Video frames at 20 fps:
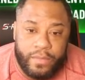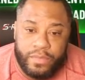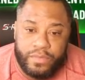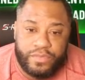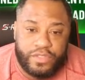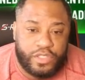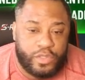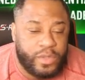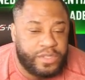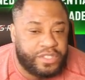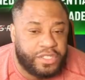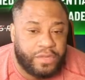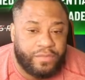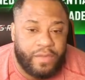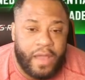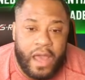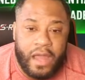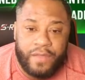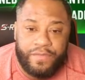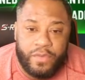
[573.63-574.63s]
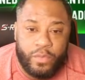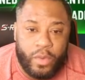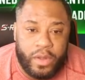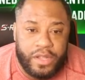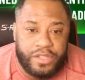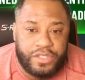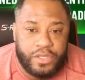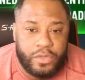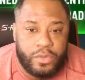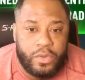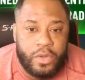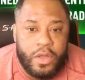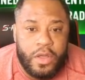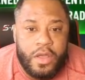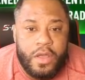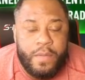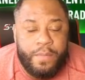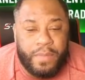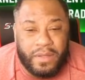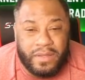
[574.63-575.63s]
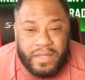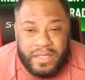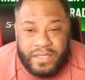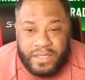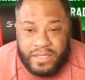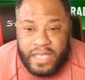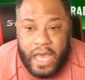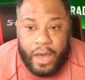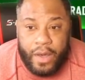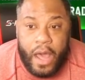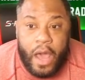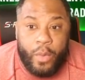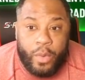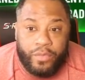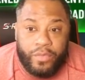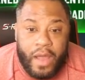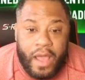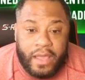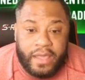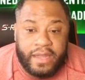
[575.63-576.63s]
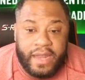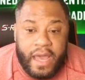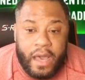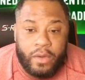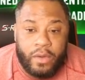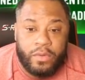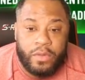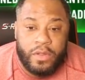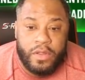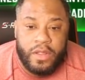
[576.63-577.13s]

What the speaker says: switch it around if you wanted to, but this is how I would rock it out.